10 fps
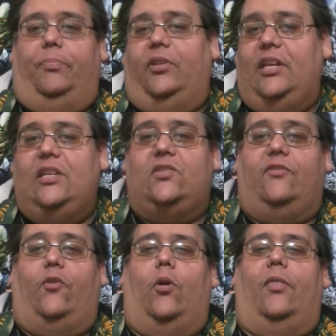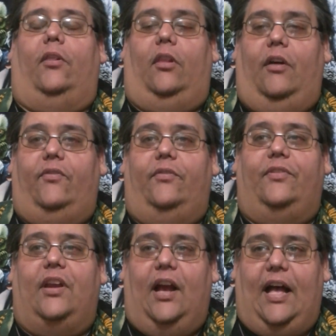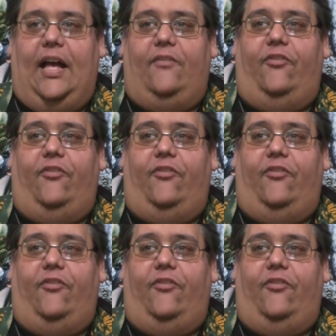please, for the love of God,